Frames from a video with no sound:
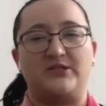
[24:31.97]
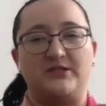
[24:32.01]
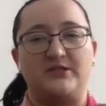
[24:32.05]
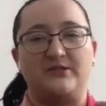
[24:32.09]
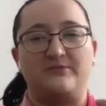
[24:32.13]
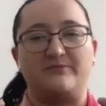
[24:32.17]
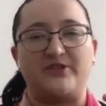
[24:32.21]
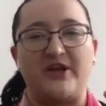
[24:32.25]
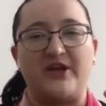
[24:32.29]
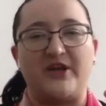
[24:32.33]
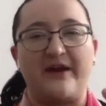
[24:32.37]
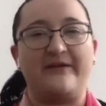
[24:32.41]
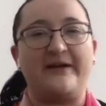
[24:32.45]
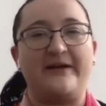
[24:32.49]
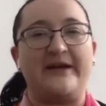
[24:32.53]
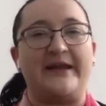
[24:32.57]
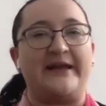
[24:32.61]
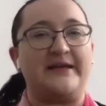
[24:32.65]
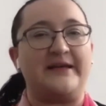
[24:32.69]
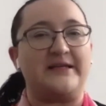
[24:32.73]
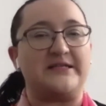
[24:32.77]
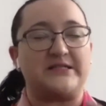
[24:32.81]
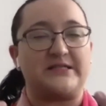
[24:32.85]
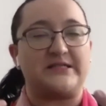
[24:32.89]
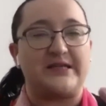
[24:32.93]

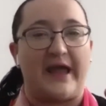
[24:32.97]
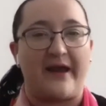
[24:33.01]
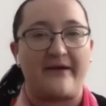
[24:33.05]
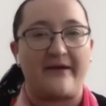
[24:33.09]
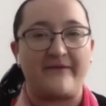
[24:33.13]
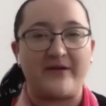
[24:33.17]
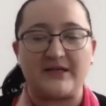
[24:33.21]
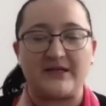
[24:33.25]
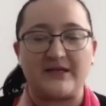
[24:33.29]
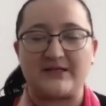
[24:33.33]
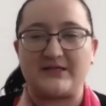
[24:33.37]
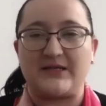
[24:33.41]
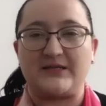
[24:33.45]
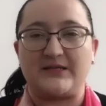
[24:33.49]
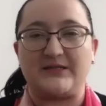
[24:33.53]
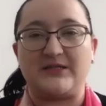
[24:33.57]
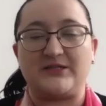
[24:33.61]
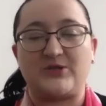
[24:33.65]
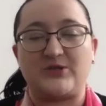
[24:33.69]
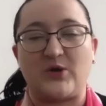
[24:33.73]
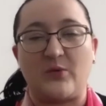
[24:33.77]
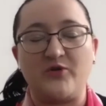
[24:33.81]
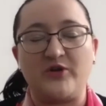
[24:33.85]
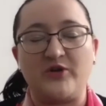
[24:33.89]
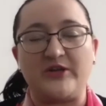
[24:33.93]
Generally, these
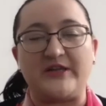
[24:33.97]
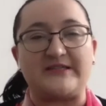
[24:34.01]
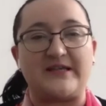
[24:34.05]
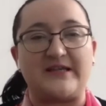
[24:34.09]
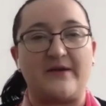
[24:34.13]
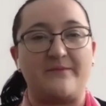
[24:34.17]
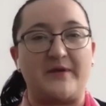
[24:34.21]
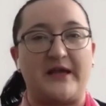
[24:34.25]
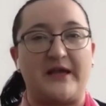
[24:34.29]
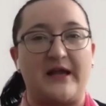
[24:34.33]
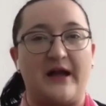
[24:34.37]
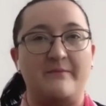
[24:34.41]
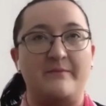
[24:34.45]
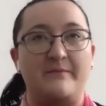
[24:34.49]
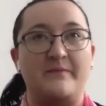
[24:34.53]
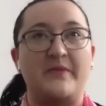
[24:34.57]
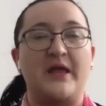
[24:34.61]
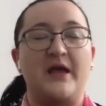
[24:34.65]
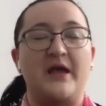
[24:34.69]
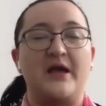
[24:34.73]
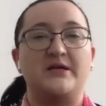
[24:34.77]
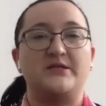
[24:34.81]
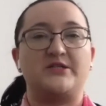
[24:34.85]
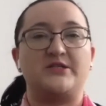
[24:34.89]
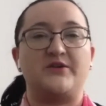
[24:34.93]
communities have become
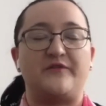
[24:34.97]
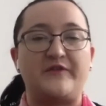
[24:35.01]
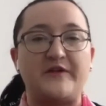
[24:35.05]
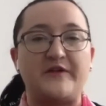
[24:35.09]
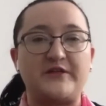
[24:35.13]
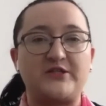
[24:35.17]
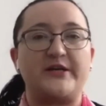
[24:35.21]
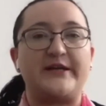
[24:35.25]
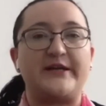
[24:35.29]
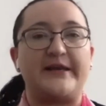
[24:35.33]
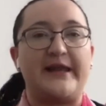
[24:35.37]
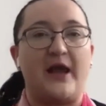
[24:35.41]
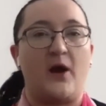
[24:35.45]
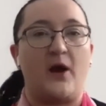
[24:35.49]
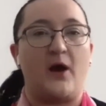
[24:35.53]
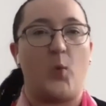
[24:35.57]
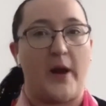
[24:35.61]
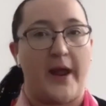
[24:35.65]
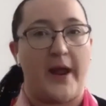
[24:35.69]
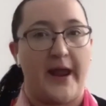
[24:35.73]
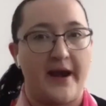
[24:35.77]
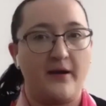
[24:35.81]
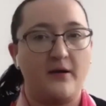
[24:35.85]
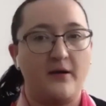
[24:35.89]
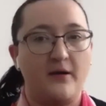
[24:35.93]
sufficiently
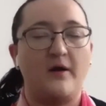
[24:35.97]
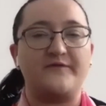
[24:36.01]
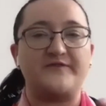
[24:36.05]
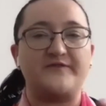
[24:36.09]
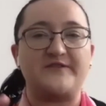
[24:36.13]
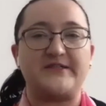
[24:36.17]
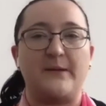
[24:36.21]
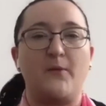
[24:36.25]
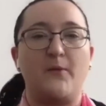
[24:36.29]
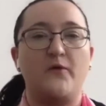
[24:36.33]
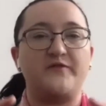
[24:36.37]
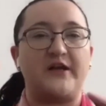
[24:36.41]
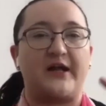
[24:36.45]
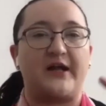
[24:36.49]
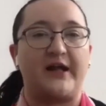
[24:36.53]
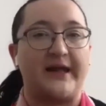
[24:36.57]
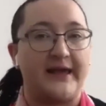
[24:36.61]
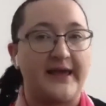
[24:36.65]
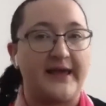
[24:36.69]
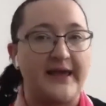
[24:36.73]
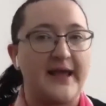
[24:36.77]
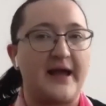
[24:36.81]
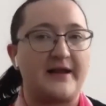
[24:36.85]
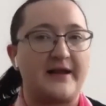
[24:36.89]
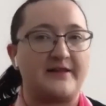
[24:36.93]
aware of some of the
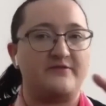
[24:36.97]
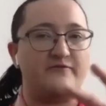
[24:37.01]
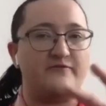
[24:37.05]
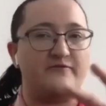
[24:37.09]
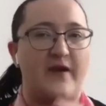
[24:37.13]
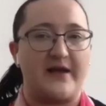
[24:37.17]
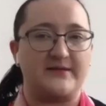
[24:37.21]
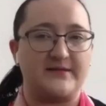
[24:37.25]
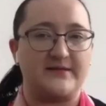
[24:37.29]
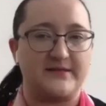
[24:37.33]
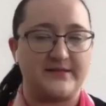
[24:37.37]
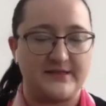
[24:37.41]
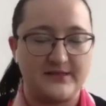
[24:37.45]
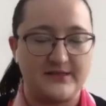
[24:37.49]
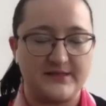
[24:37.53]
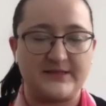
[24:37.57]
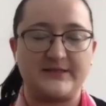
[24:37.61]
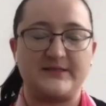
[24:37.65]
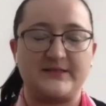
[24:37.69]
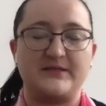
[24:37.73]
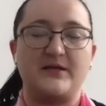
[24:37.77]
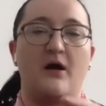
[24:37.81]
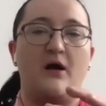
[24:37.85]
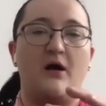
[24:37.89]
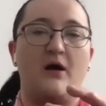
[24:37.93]
key
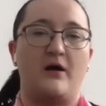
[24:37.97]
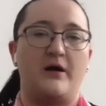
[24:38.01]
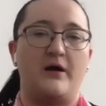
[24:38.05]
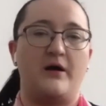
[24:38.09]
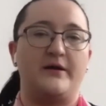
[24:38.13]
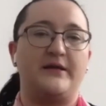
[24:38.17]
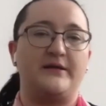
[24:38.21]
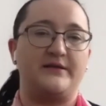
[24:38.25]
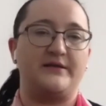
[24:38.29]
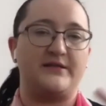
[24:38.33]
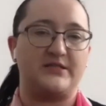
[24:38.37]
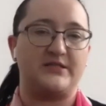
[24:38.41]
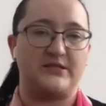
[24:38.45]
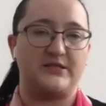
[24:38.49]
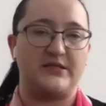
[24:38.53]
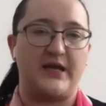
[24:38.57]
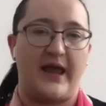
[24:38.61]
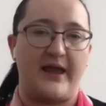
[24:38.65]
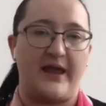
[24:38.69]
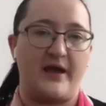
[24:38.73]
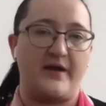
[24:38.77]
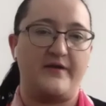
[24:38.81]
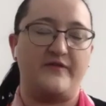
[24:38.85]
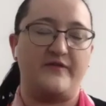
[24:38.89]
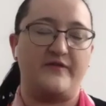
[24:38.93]
advances in this
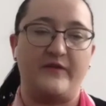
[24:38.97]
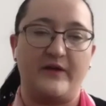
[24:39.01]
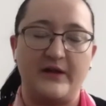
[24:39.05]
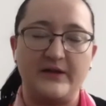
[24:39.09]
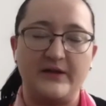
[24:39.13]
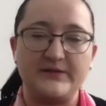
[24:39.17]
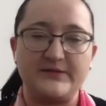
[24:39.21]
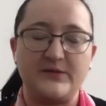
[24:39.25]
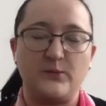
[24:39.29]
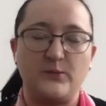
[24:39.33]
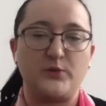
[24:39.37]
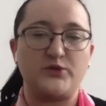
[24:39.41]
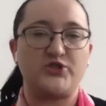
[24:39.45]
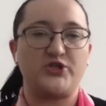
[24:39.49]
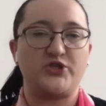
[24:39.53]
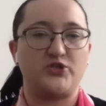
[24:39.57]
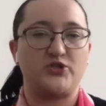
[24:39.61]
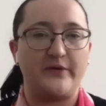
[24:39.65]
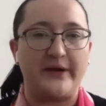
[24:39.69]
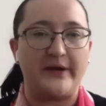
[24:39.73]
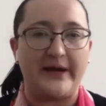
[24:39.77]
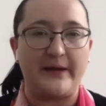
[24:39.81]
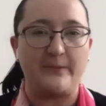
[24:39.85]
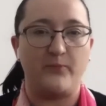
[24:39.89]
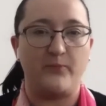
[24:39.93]
AI field, which is
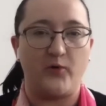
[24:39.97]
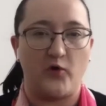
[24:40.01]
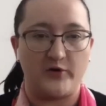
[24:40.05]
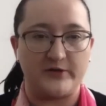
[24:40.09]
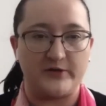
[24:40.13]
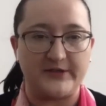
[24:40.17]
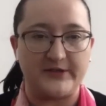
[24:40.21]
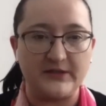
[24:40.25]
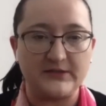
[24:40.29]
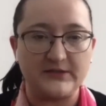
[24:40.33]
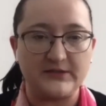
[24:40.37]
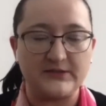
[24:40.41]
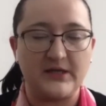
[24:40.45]
really important,